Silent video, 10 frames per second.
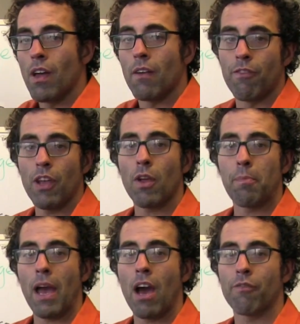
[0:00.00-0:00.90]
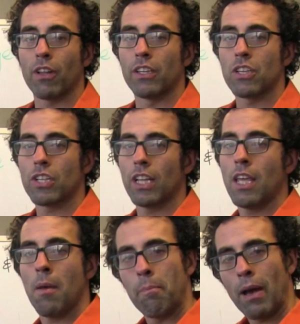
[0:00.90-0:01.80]
very powerful
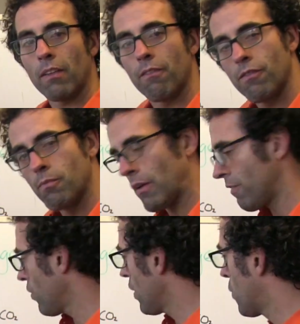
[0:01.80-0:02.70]
initially, but very